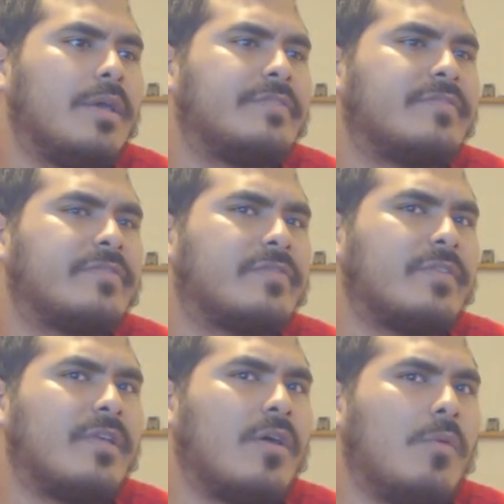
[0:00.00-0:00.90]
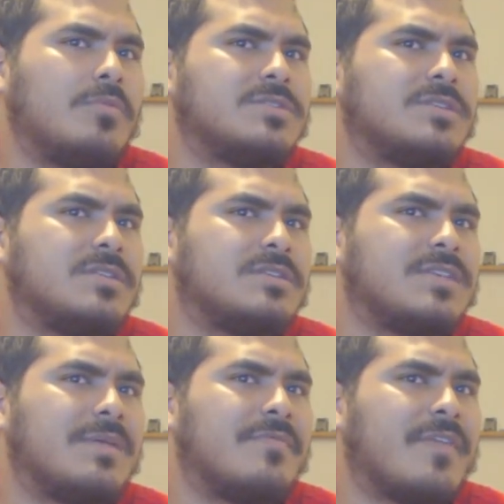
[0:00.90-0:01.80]
It's almost in the
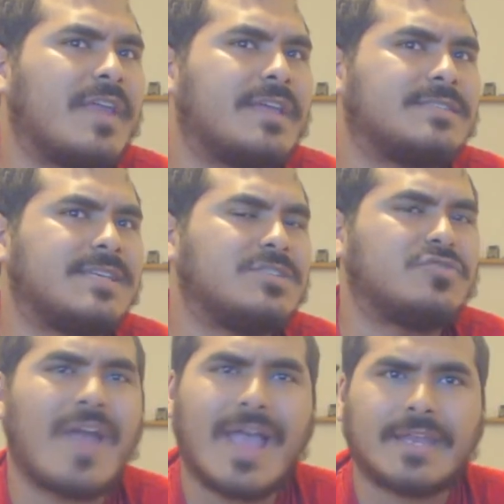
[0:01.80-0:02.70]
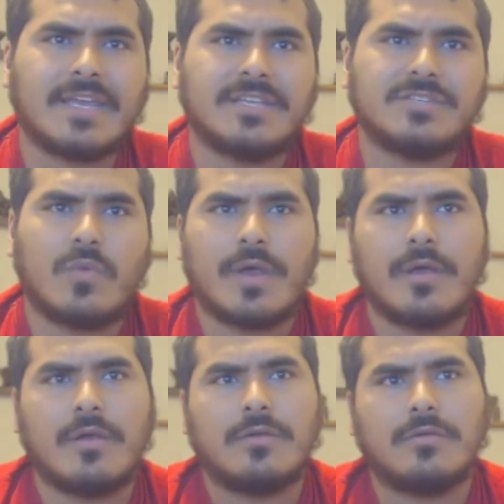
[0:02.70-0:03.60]
same vein as, say, Dragon Age,
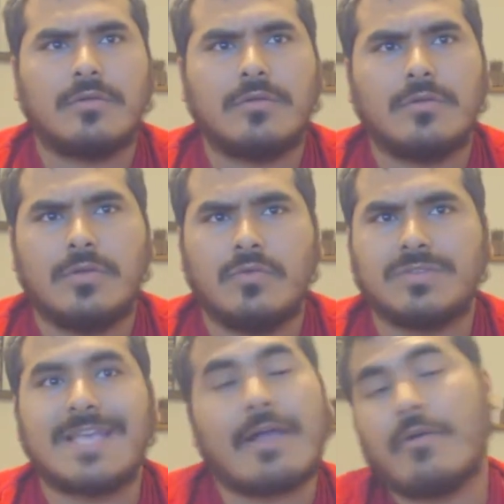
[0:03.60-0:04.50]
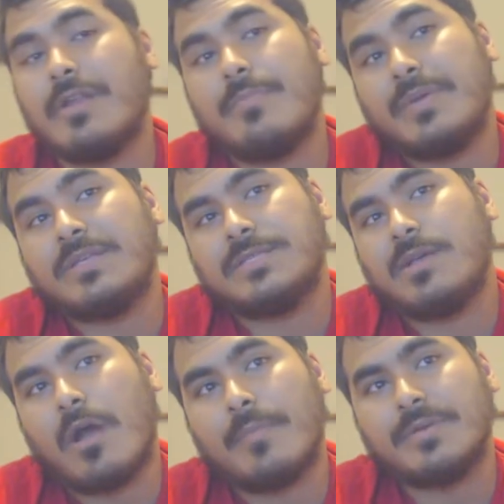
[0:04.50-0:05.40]
where you attack, or any
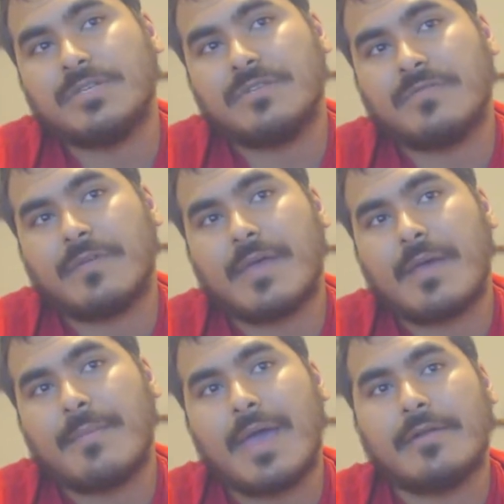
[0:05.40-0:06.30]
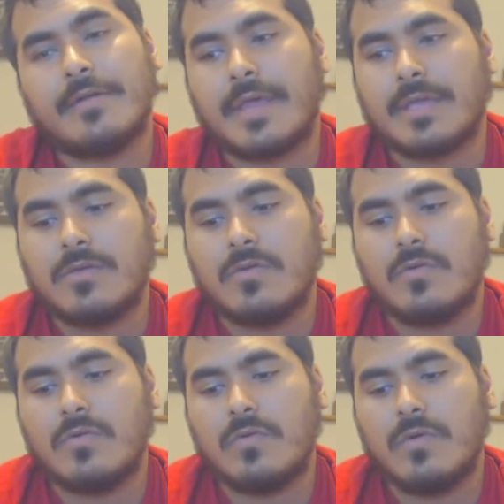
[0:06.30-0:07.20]
PC RPG for that matter, like
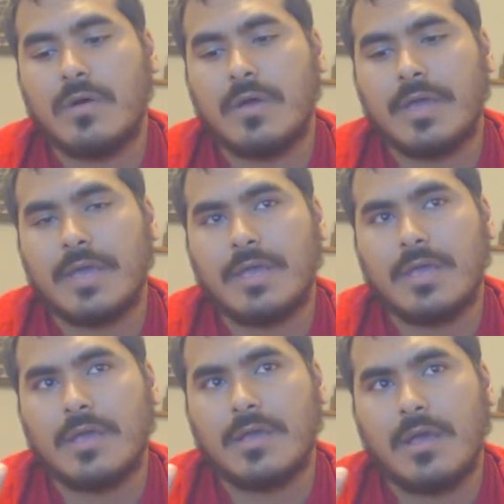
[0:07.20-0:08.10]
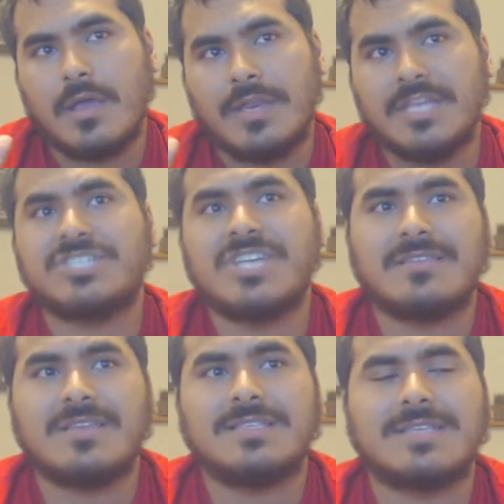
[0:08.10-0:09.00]
you
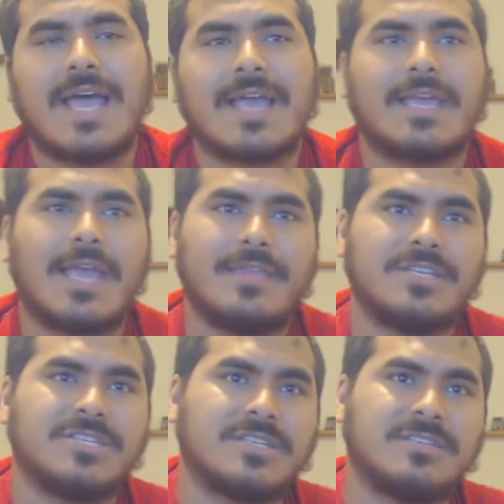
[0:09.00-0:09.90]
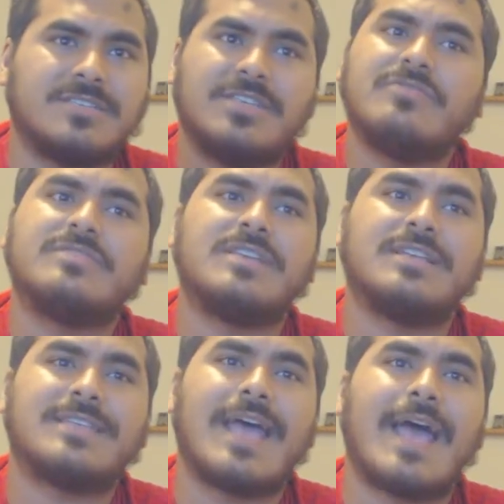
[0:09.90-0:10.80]
initiate the attack and they just continuously
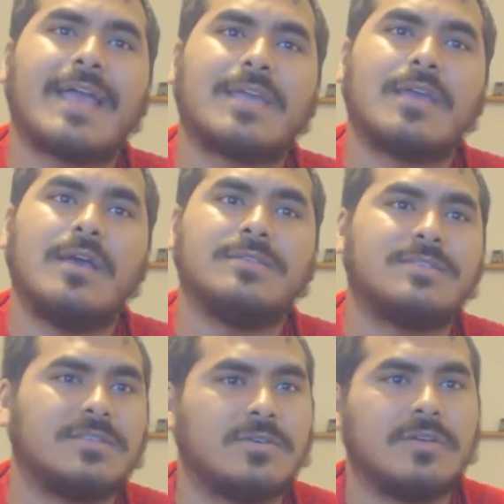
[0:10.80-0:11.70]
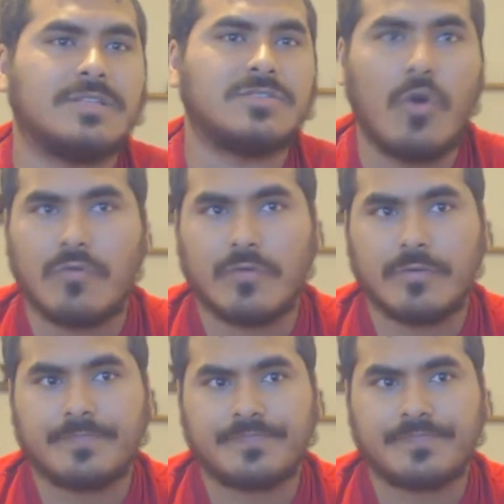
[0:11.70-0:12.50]
attack until it's over.